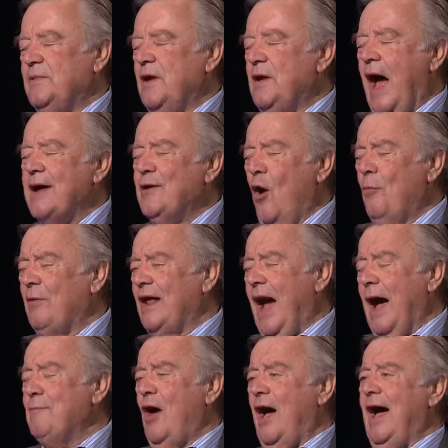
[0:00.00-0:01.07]
very
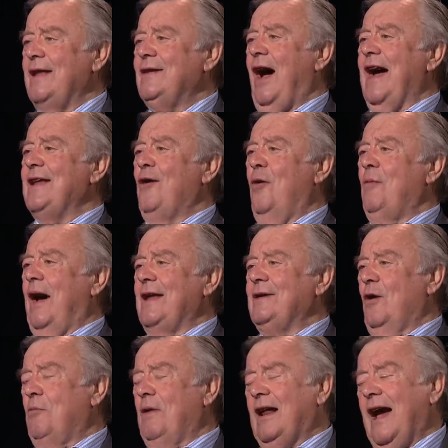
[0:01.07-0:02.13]
laid-back way. I know
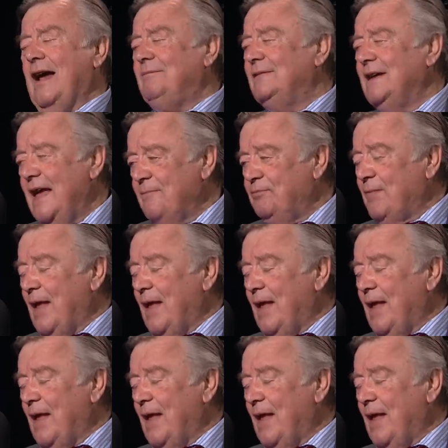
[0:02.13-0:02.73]
what I face.